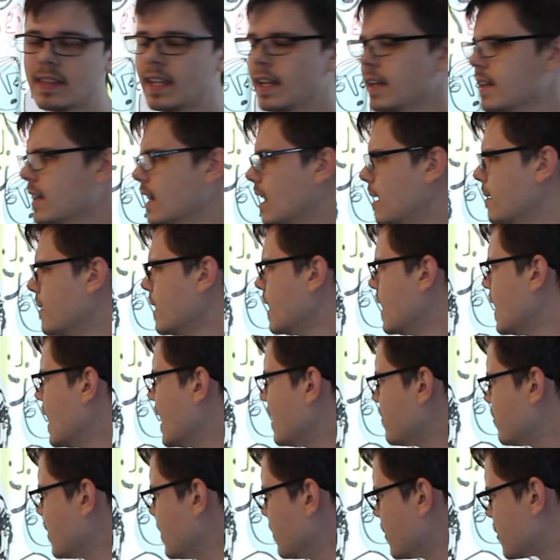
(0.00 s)
Yeah,
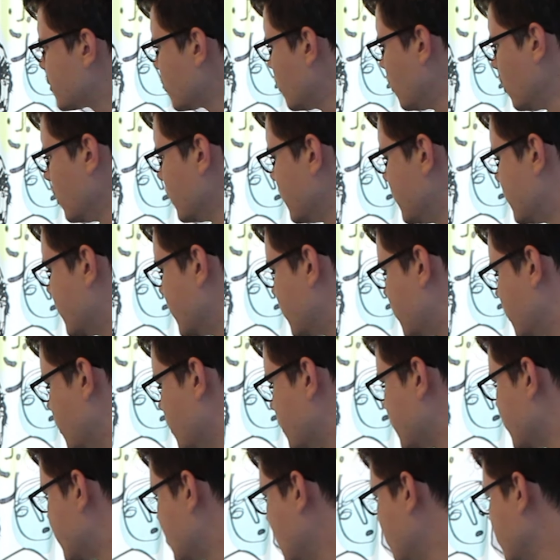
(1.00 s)
and pretty much all these issues,
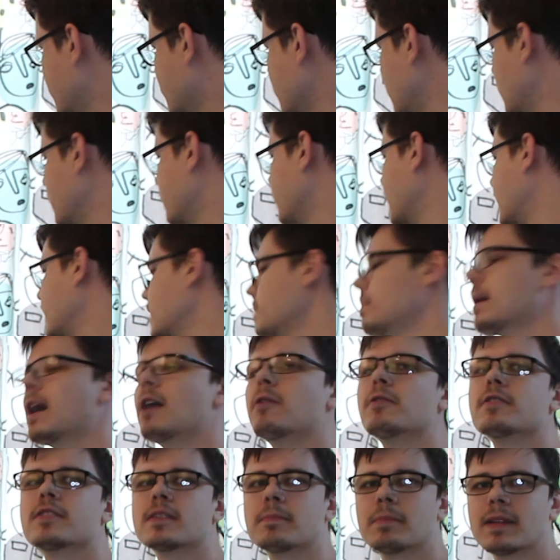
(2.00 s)
the same as well with like the
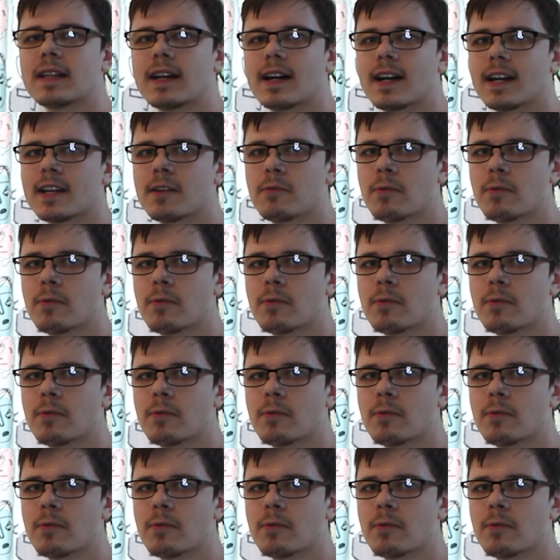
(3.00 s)
power supply,